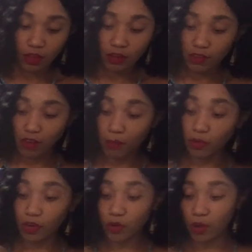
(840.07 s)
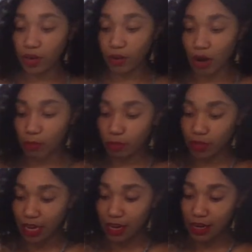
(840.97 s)
So I'm going to go ahead and grab a
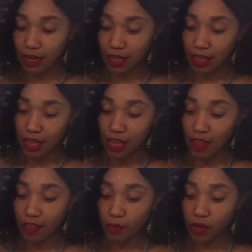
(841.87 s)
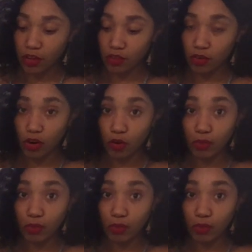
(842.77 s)
plate, and then we can start on